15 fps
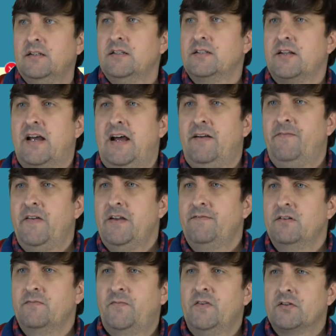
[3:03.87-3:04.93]
So I have
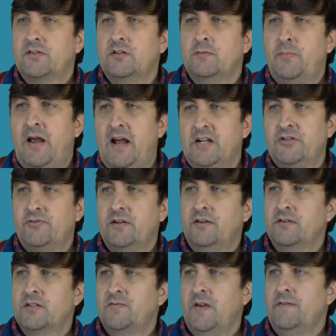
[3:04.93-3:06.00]
favorite filter patch
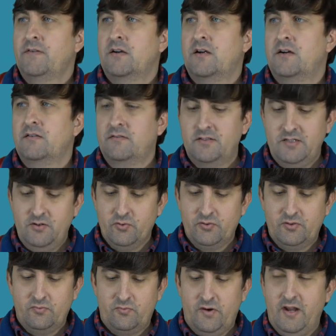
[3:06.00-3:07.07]
records, favorite colors equal
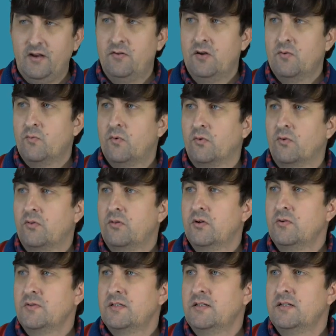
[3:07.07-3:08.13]
to red. We'll
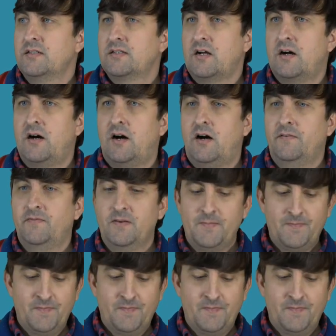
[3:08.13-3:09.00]
close this off.